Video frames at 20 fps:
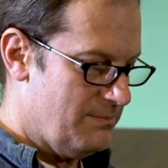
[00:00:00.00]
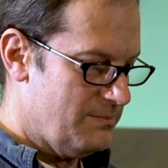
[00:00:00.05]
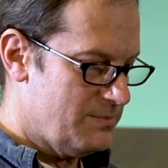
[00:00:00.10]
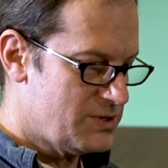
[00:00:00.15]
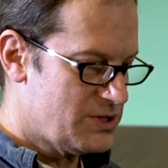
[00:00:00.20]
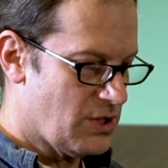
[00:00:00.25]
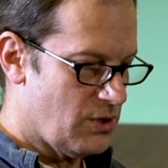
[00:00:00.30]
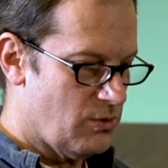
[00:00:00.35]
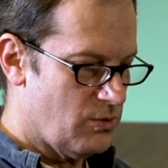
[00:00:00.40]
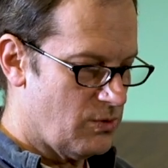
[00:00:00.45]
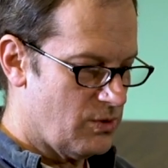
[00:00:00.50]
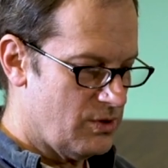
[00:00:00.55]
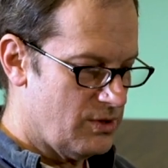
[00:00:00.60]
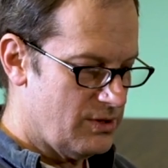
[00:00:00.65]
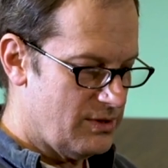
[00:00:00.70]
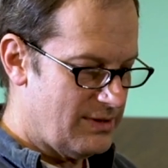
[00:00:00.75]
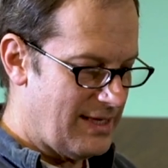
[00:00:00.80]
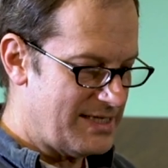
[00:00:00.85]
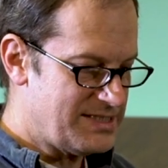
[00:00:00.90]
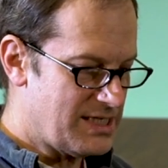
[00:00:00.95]
So
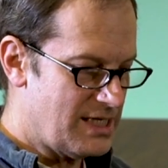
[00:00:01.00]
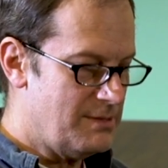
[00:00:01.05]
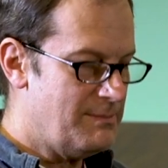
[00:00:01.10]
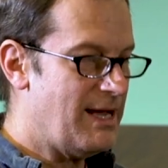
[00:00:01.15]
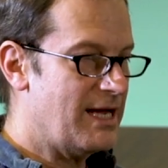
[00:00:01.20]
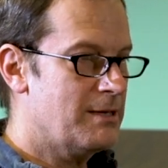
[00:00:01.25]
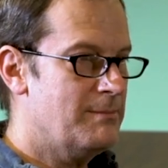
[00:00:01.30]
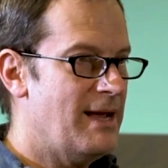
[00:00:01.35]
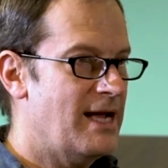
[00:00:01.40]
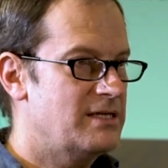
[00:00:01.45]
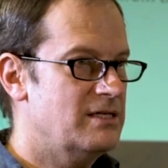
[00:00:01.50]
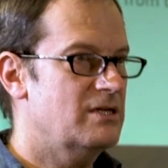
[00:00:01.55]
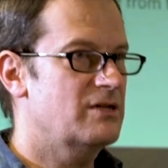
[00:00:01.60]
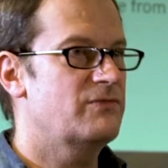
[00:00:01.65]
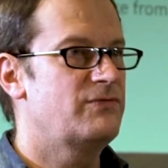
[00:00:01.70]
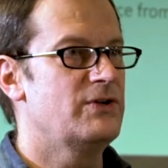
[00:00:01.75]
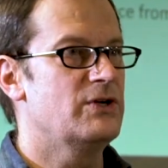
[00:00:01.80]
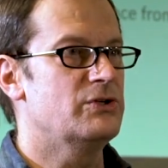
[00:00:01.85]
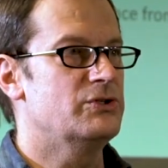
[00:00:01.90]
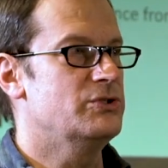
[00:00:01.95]
that's how you make a magnetic
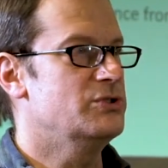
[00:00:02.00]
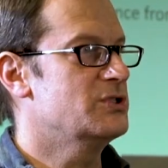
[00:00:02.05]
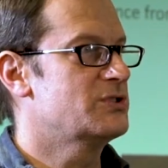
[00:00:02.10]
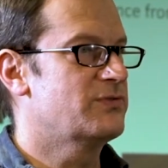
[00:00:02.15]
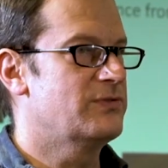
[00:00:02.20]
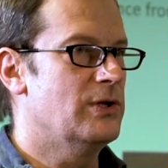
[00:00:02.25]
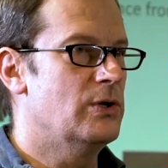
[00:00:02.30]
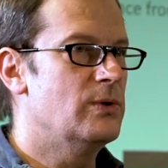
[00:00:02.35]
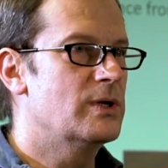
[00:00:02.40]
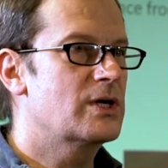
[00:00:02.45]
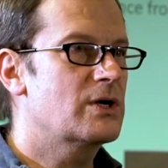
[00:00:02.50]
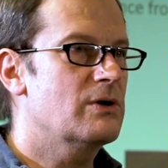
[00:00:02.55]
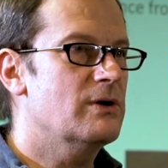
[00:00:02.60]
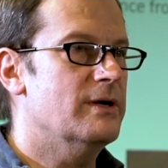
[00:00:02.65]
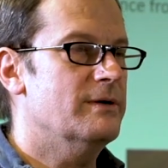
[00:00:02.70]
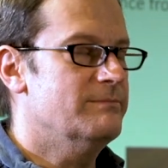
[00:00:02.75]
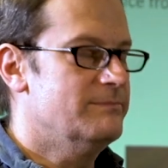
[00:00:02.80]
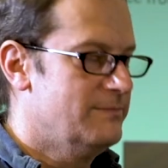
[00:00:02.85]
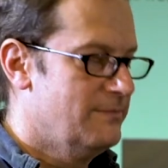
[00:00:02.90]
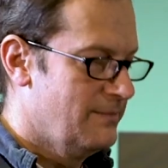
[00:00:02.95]
field. You just flow a
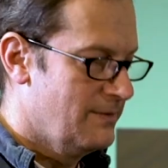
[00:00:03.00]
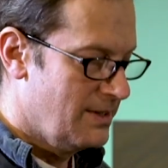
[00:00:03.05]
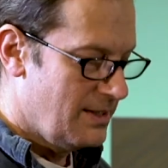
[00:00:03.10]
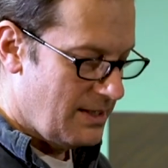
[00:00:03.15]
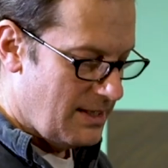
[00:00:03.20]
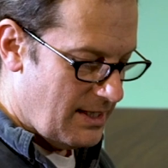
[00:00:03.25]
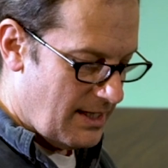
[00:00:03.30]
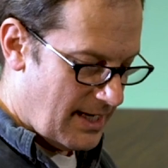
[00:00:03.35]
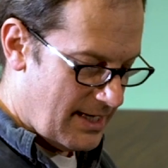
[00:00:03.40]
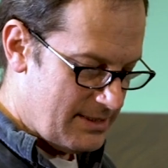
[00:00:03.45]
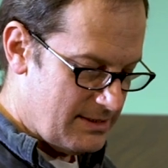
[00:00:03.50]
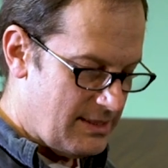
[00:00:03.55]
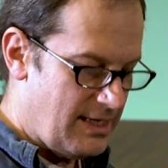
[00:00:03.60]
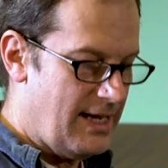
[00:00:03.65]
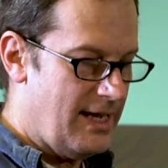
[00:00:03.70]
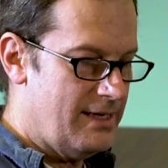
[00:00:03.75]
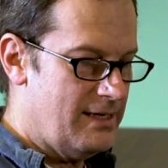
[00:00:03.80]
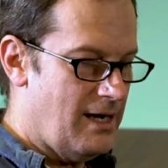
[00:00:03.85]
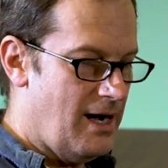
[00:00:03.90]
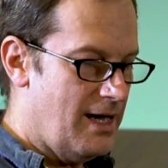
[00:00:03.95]
current,
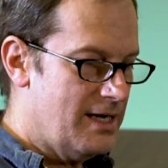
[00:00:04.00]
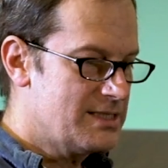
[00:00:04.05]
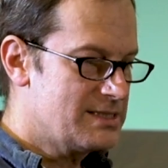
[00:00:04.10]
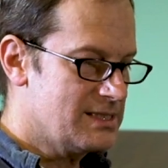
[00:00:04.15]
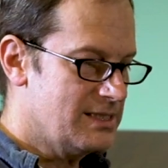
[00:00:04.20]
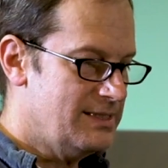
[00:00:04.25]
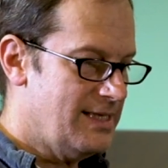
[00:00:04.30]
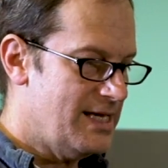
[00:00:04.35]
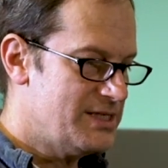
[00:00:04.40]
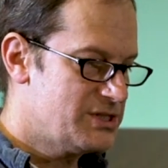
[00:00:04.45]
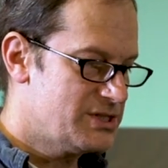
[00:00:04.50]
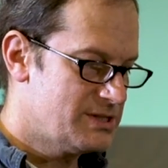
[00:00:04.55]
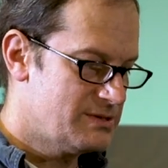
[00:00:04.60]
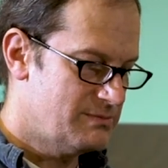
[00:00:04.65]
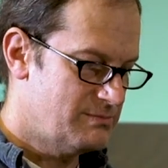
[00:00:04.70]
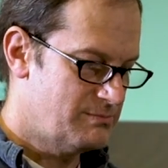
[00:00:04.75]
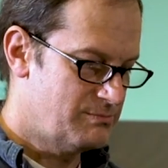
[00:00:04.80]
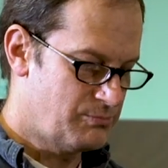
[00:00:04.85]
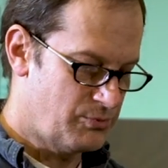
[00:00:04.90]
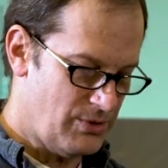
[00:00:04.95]
and honestly,
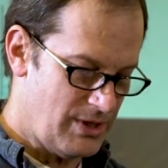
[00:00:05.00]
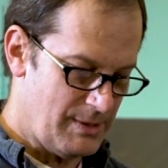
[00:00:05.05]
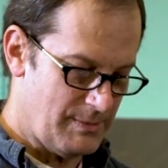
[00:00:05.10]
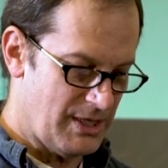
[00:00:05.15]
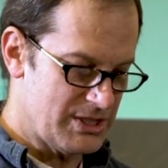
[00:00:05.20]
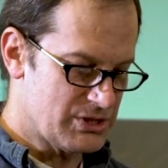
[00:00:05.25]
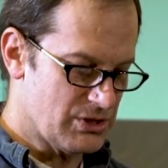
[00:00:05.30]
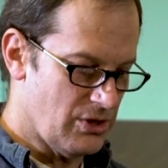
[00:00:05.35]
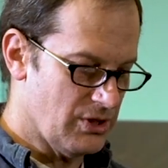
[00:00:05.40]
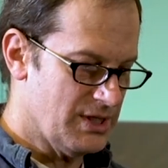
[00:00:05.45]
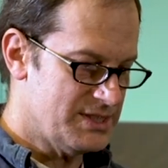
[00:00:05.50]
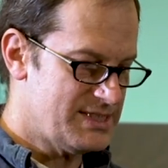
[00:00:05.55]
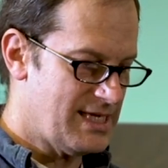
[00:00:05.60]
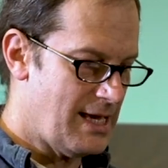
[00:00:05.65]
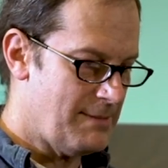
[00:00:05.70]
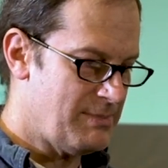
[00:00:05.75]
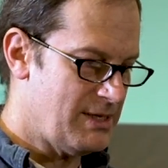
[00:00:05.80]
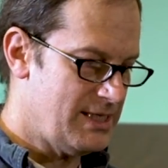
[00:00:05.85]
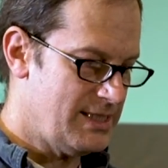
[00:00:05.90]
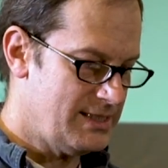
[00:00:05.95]
that's pretty much all that's
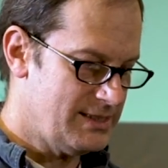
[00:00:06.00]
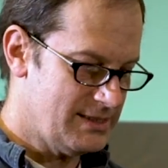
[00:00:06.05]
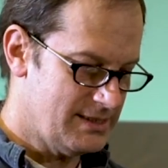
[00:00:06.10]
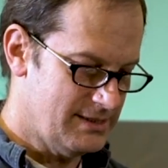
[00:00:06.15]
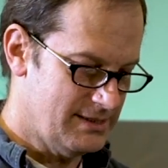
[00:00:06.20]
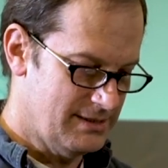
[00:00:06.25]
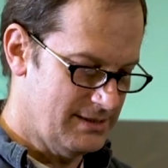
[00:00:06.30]
happening